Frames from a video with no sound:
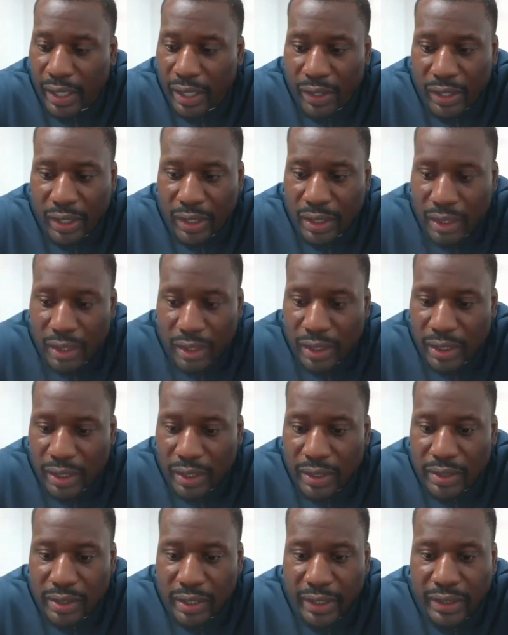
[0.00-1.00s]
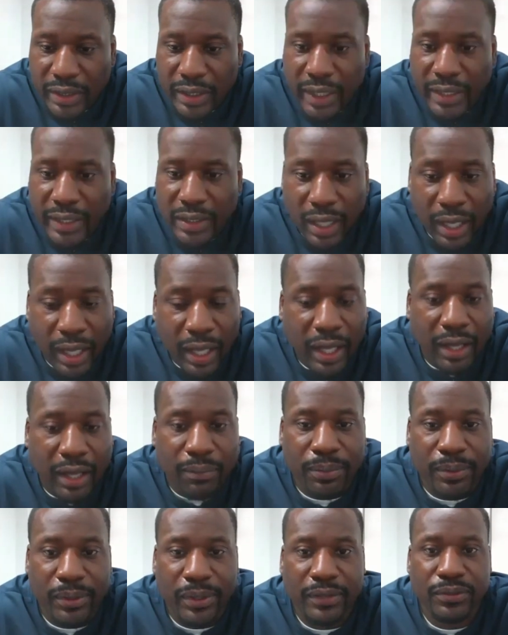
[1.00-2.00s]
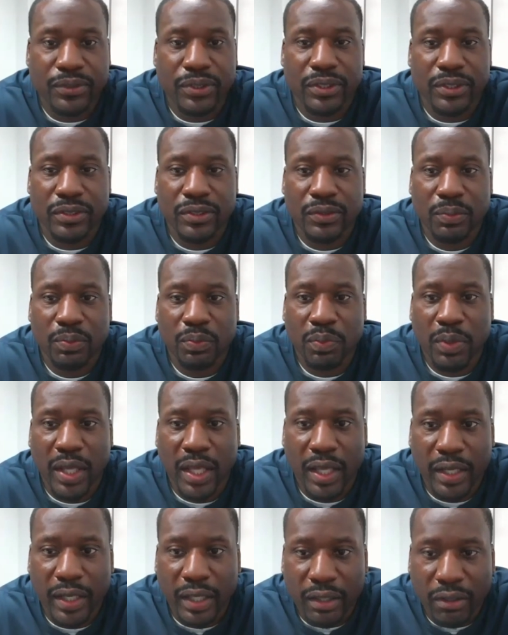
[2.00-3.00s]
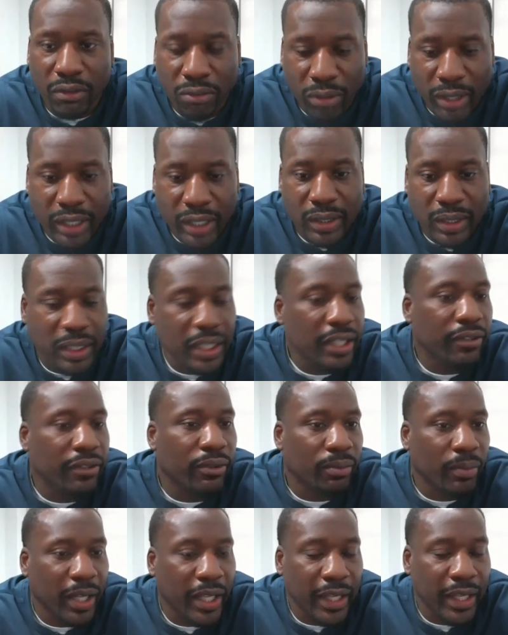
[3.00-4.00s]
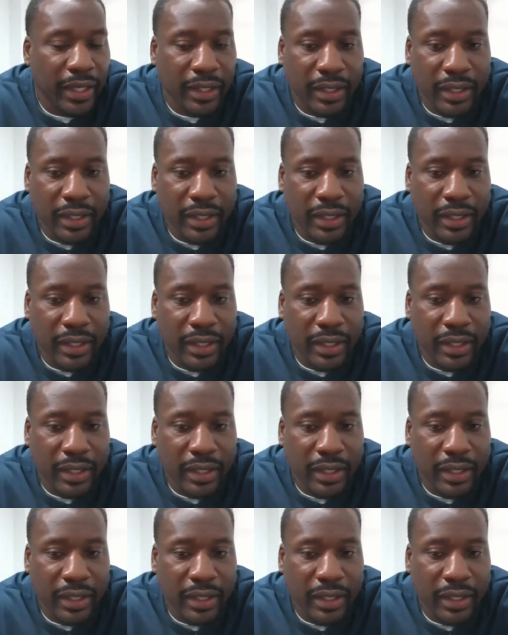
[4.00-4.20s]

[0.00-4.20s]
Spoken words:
think he's at that top of just being a great leader, man.